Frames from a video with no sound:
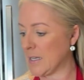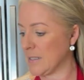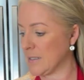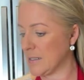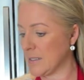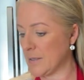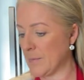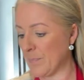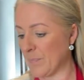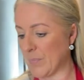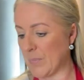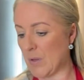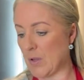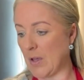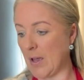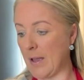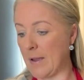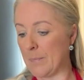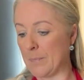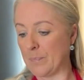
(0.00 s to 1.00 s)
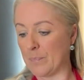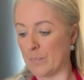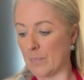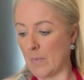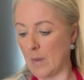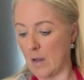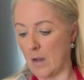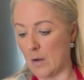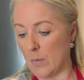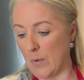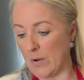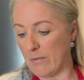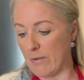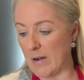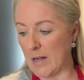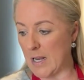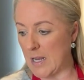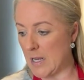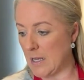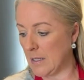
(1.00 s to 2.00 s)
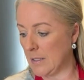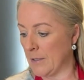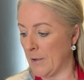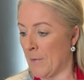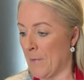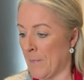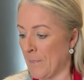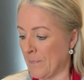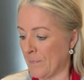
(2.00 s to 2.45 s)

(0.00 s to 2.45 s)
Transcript: And we are down to 15